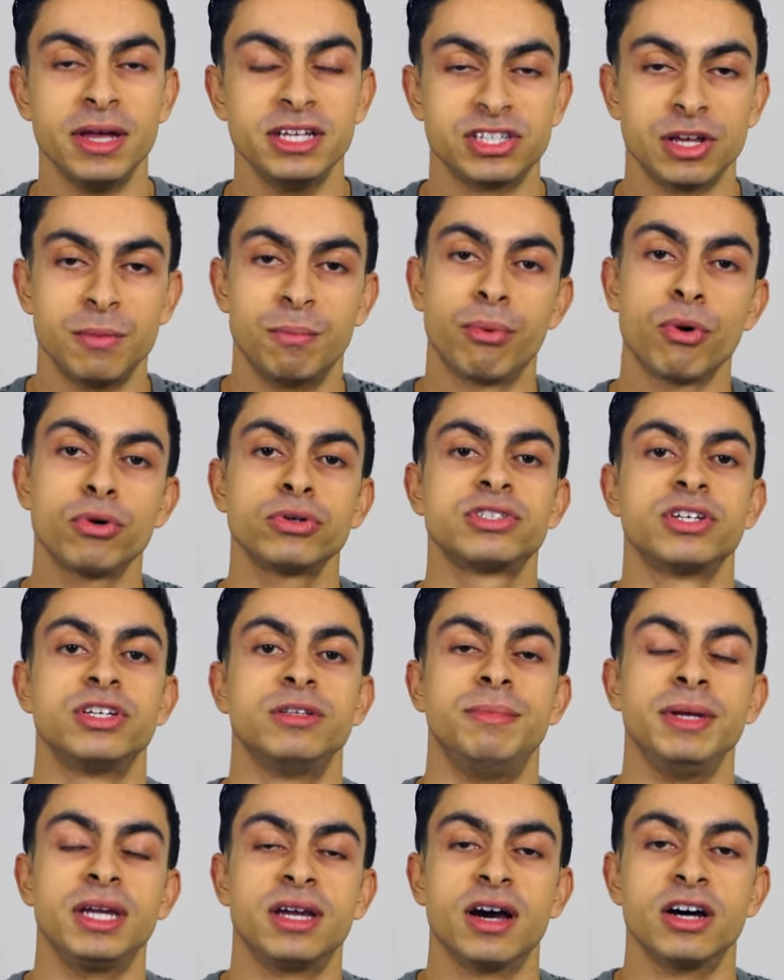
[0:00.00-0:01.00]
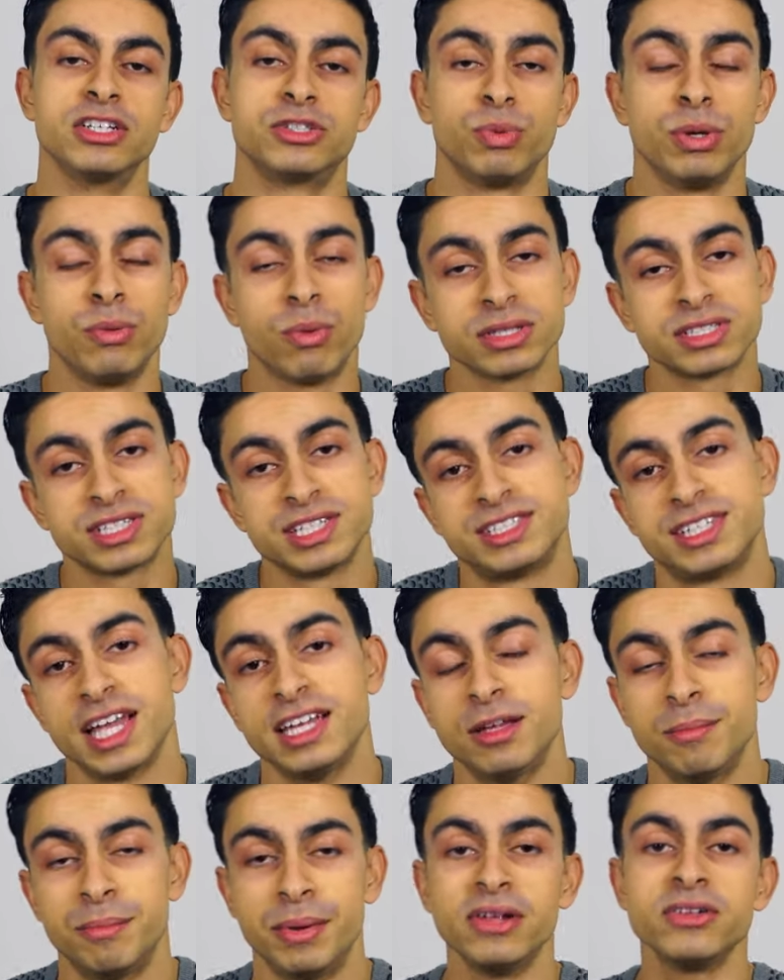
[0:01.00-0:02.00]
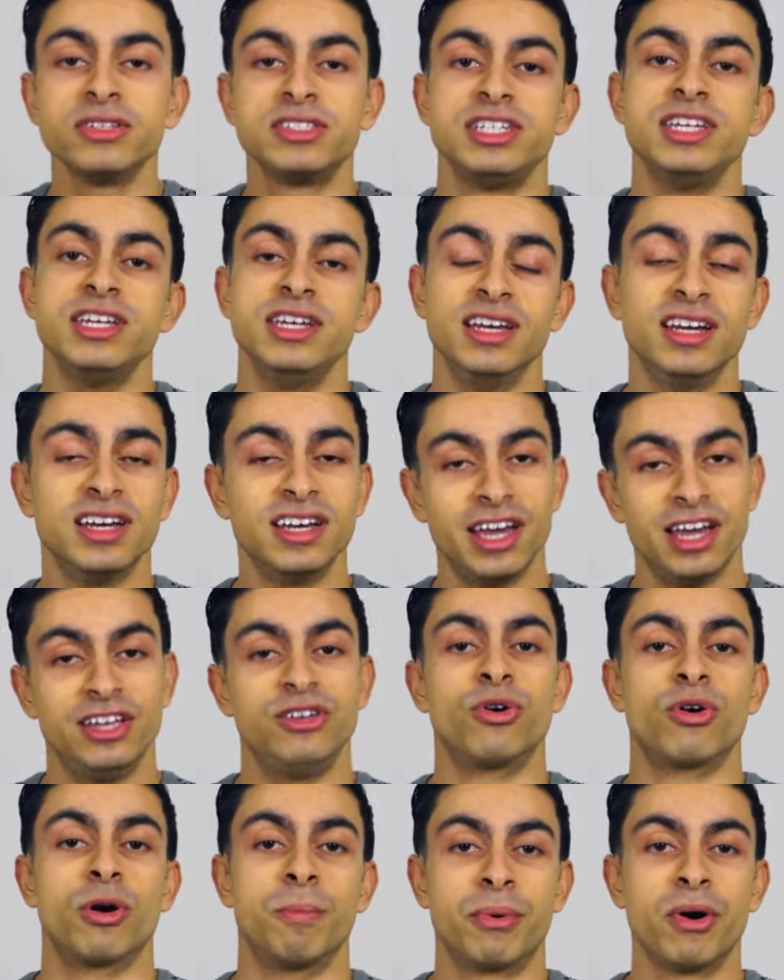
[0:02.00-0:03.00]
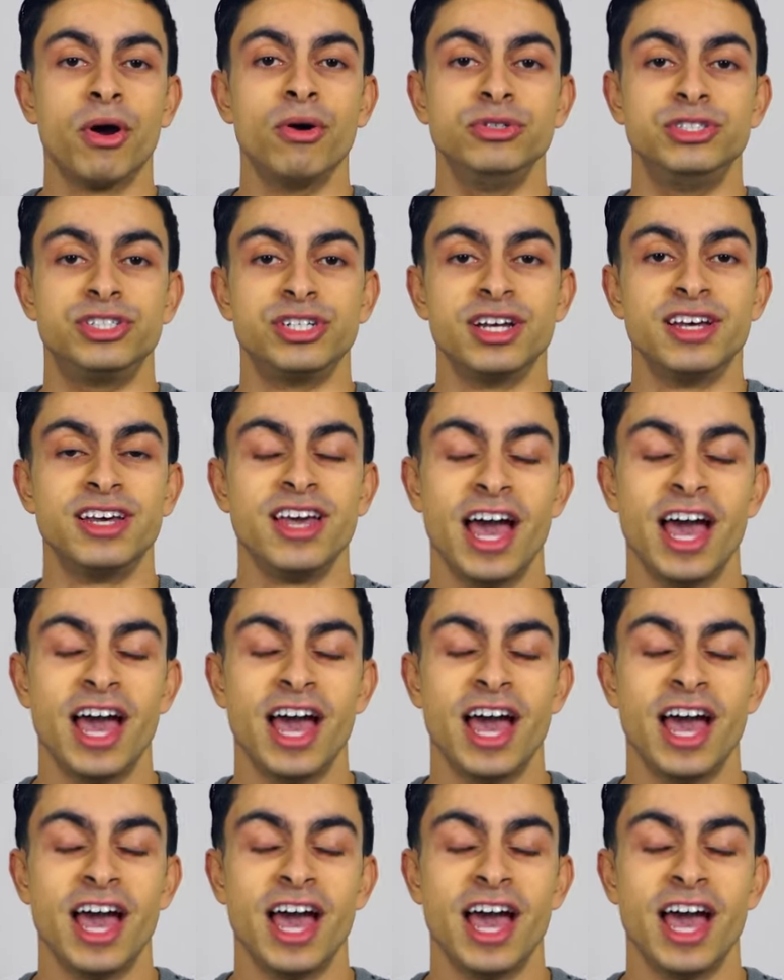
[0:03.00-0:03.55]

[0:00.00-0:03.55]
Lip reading: is important because we want sustainability in your approach.